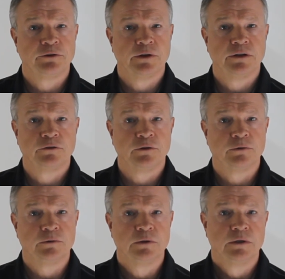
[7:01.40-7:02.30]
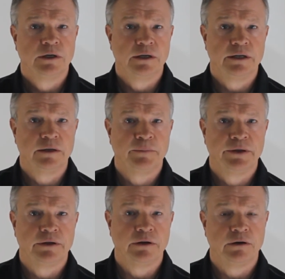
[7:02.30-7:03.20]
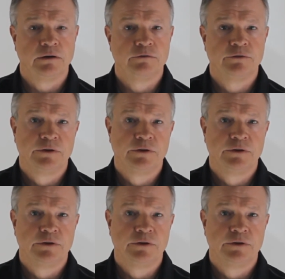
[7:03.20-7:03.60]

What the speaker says: into a little bit of